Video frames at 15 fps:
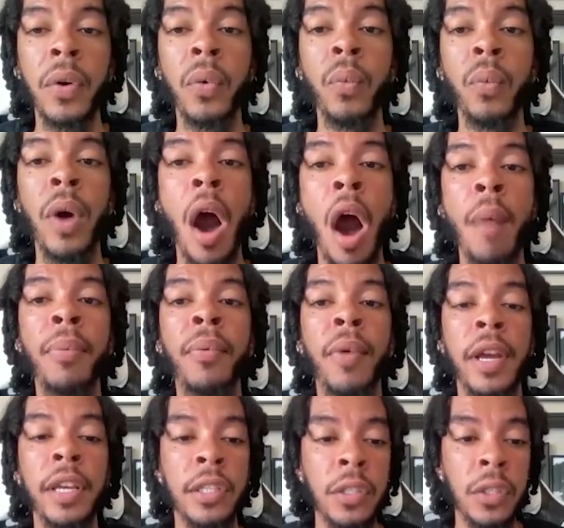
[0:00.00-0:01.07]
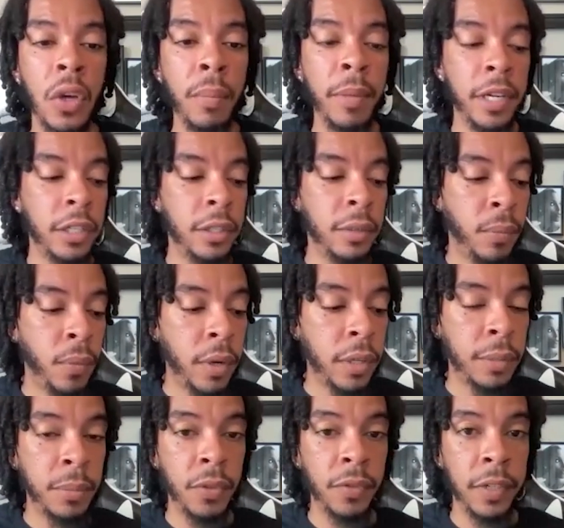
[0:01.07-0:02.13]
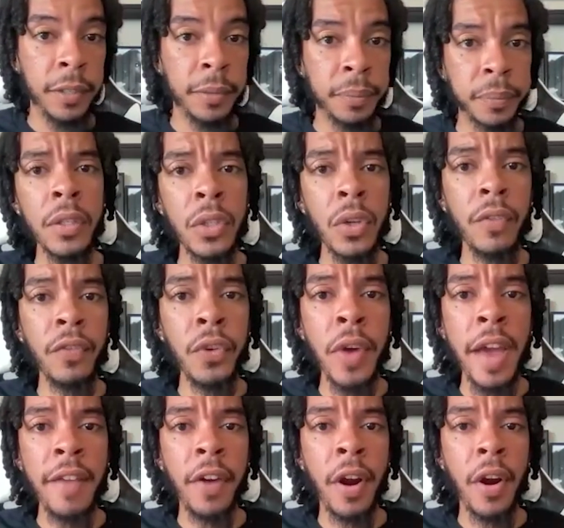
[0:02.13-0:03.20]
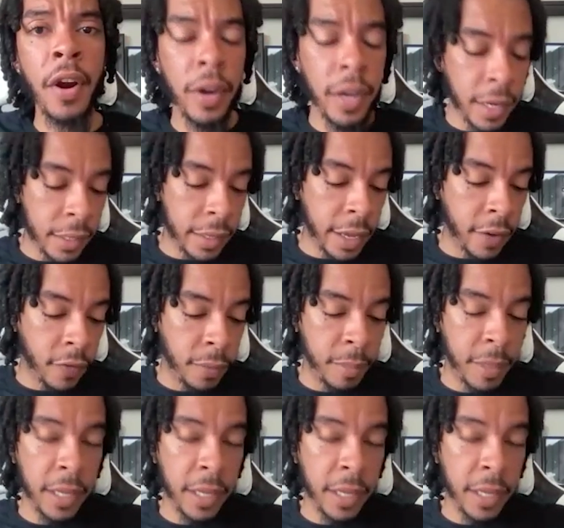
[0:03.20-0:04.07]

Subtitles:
will operate so much more smoothly. So if you haven't heard anything from